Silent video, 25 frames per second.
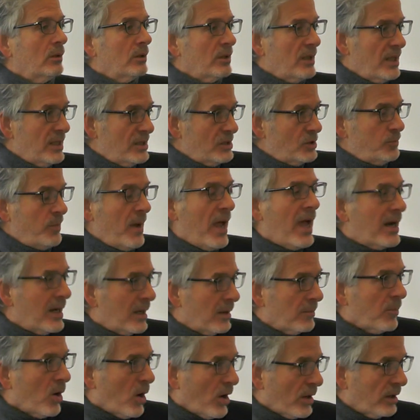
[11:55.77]
the
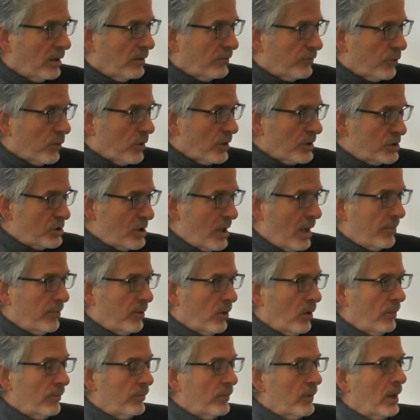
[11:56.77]
Hispanic market, for
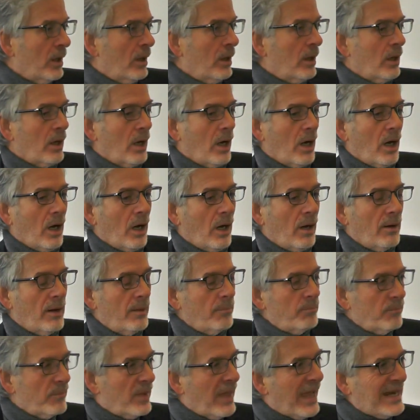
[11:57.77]
example,
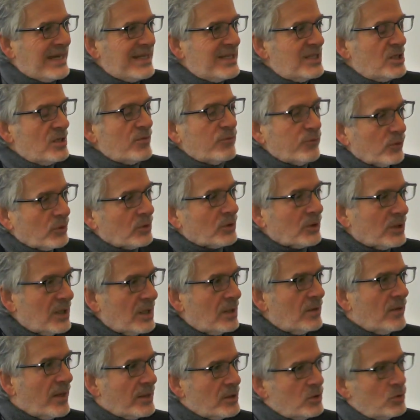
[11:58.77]
any
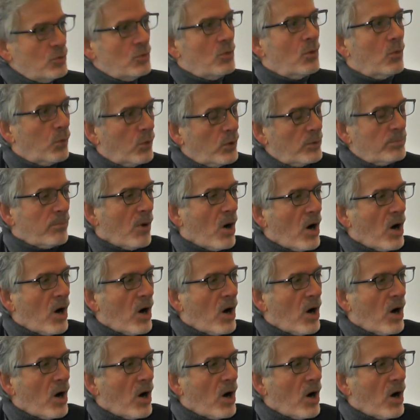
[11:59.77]
differently than you would